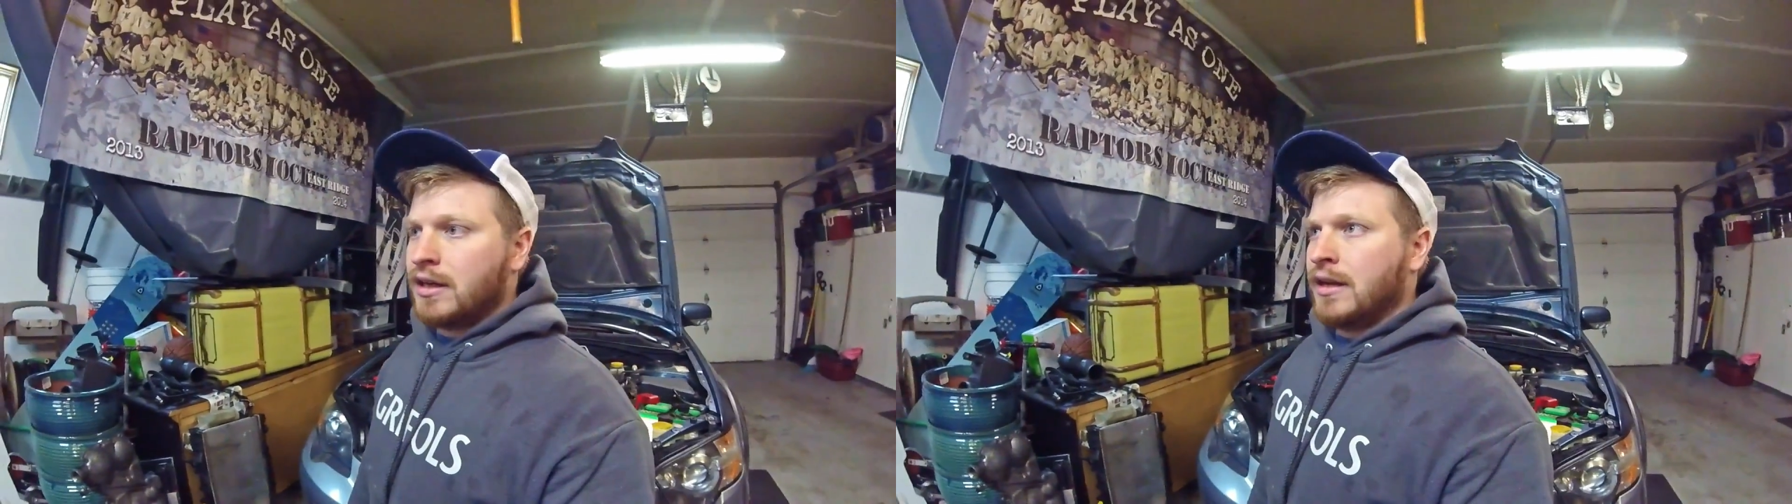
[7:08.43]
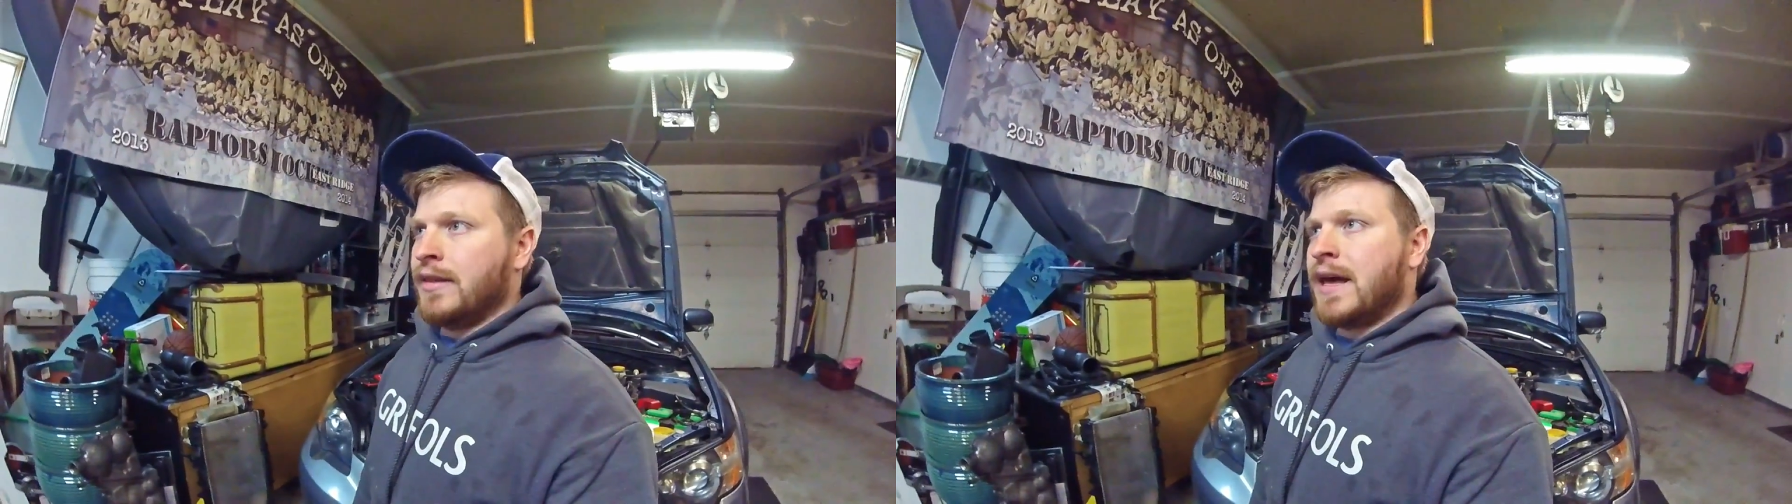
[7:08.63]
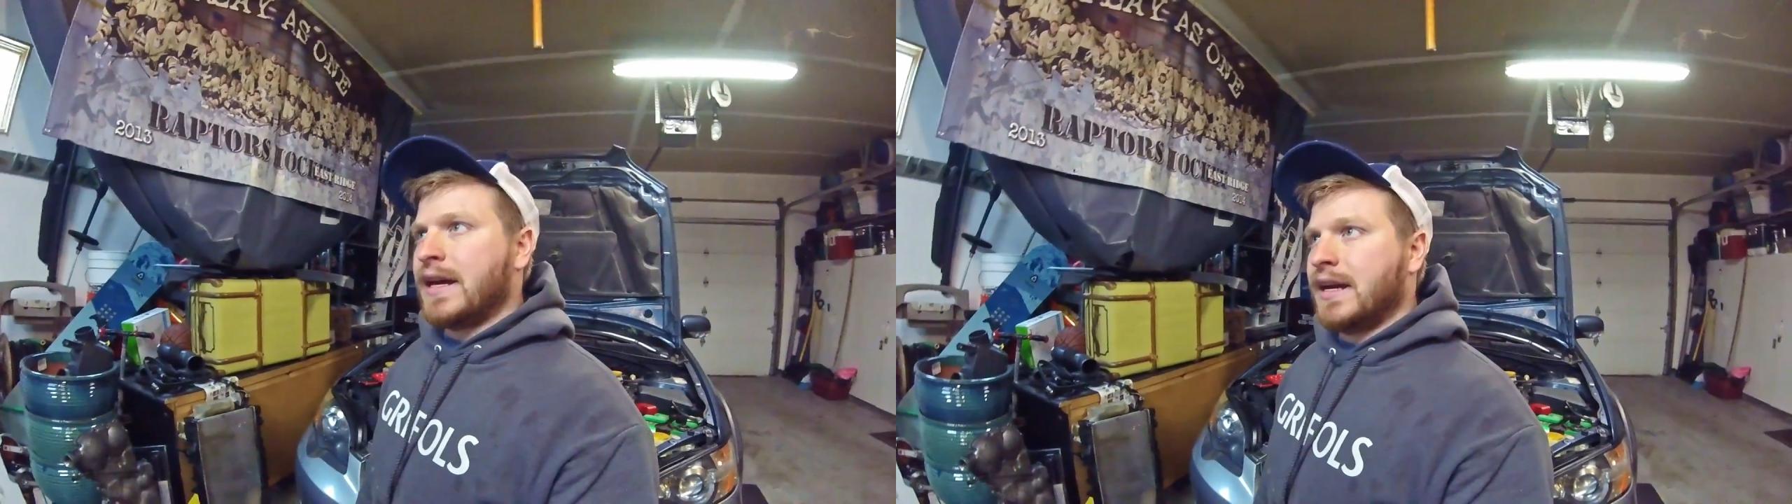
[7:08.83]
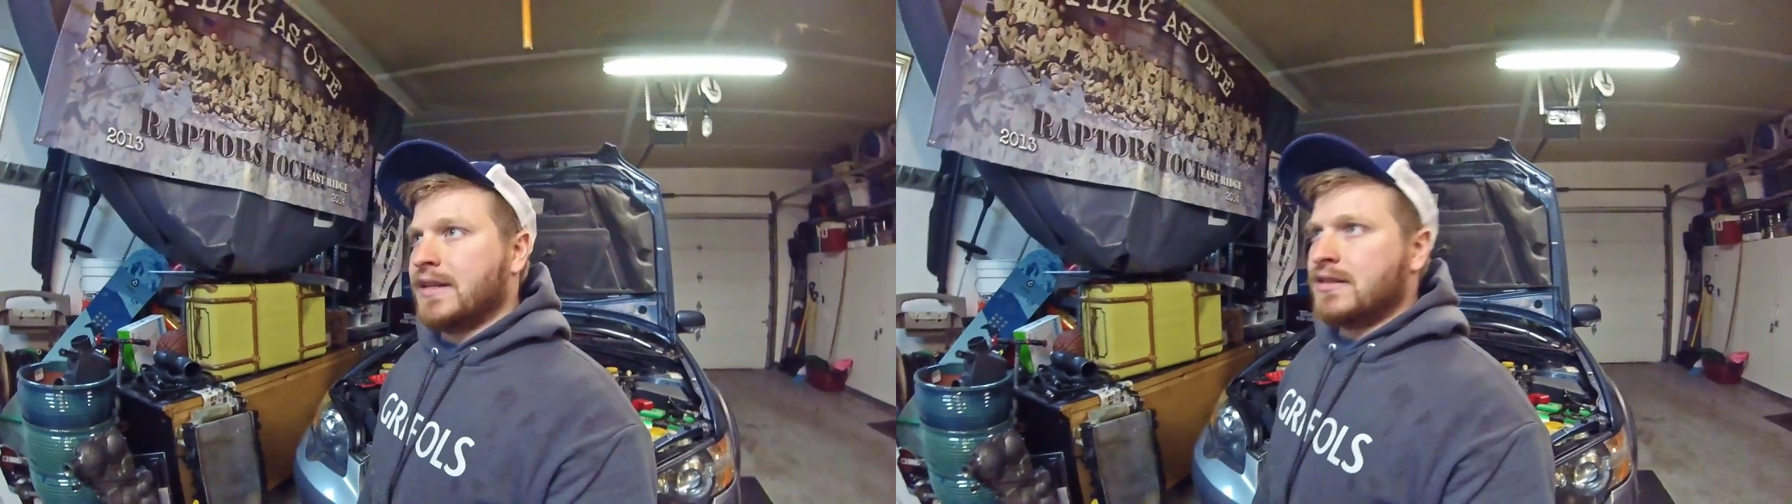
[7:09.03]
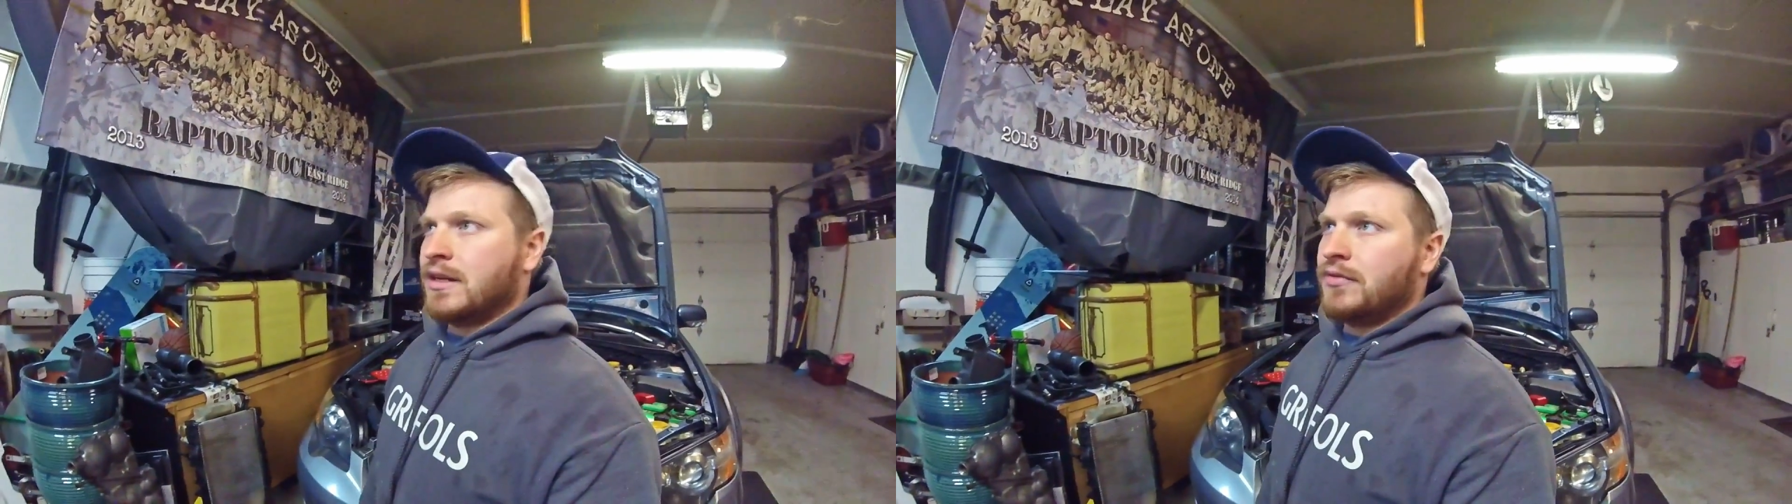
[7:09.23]
Uh, that
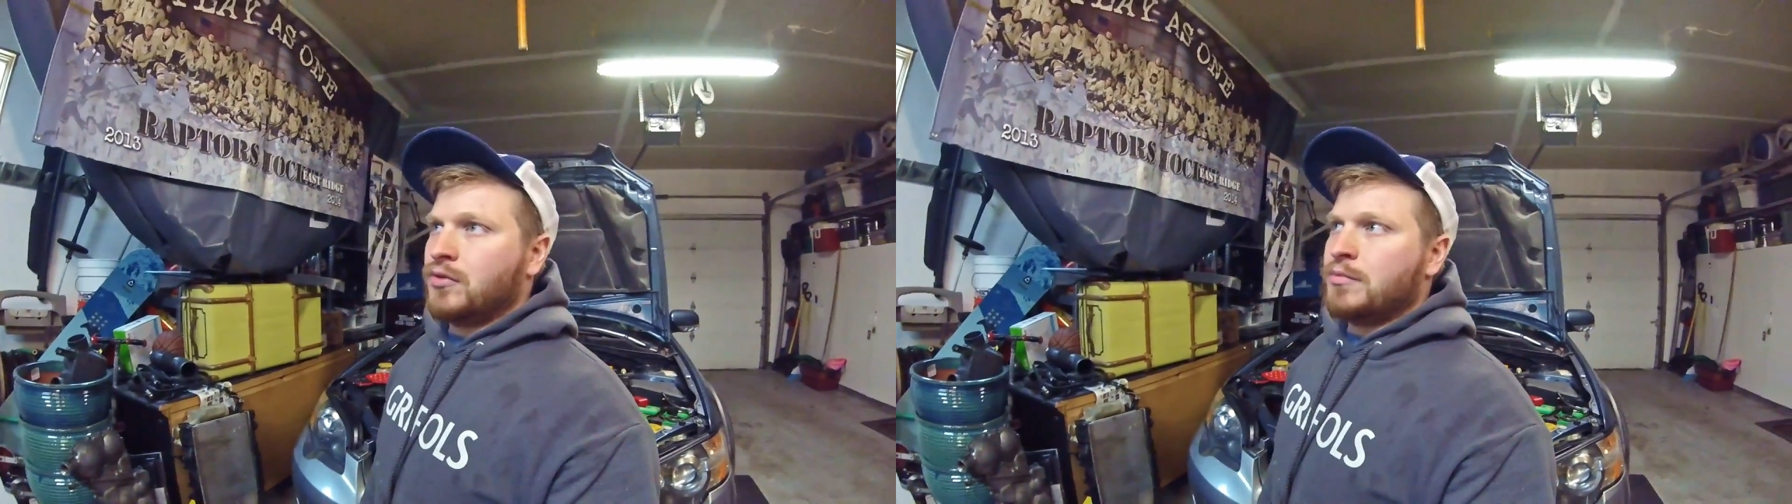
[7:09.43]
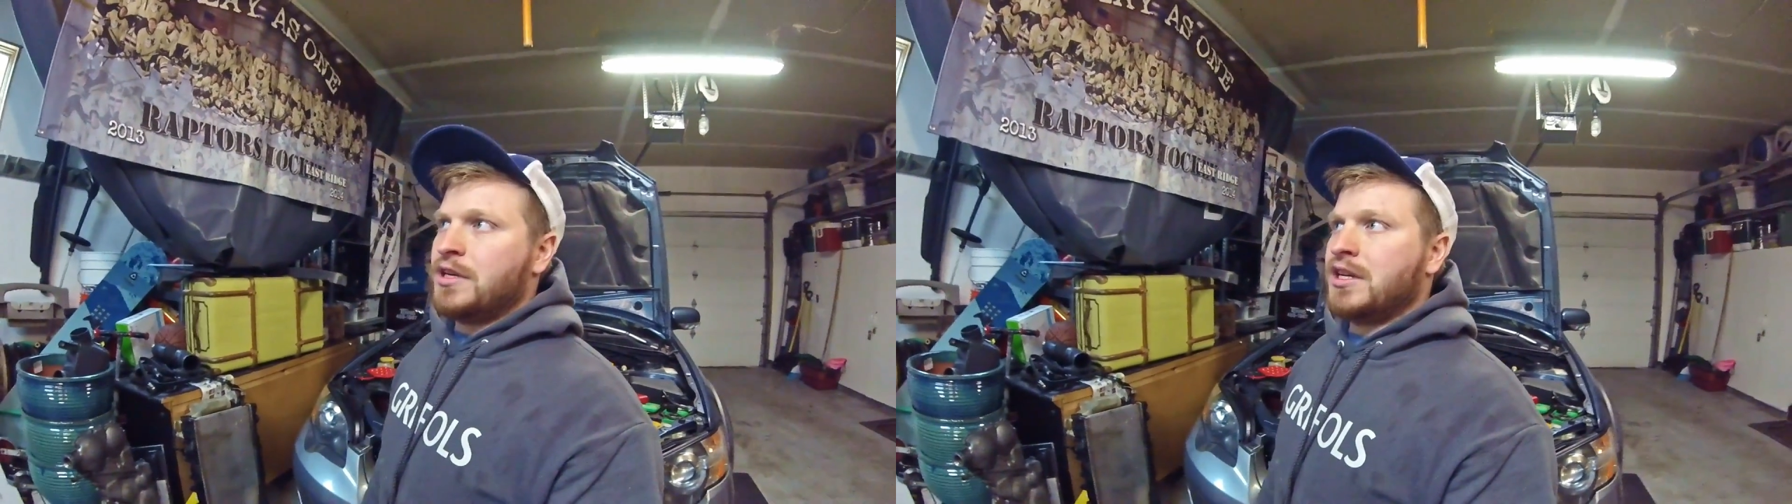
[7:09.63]
kind of stuff would